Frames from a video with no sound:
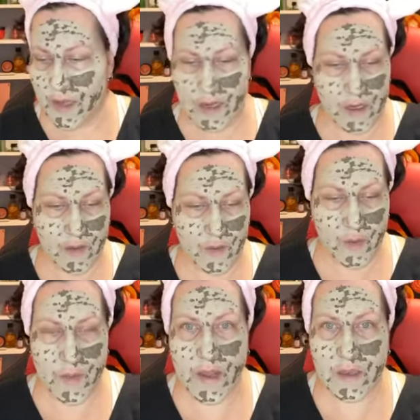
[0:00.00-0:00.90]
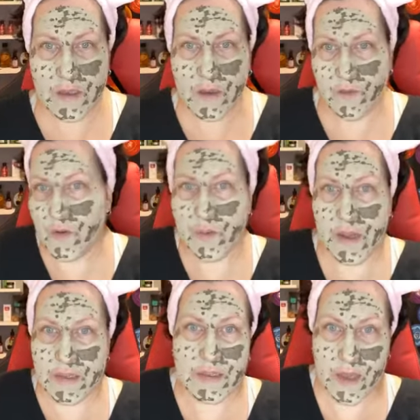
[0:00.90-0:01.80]
any of our masks for
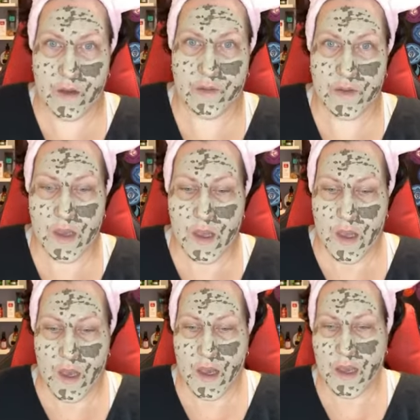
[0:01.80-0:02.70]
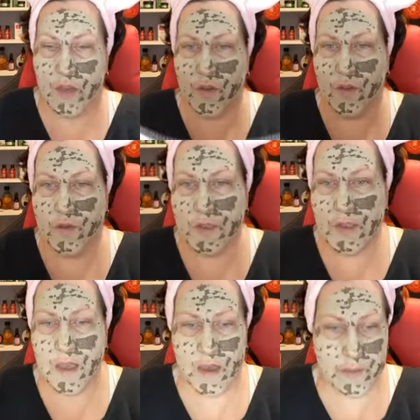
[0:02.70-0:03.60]
myself. I use
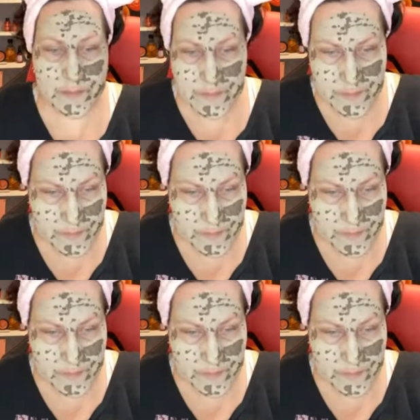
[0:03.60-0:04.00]
them.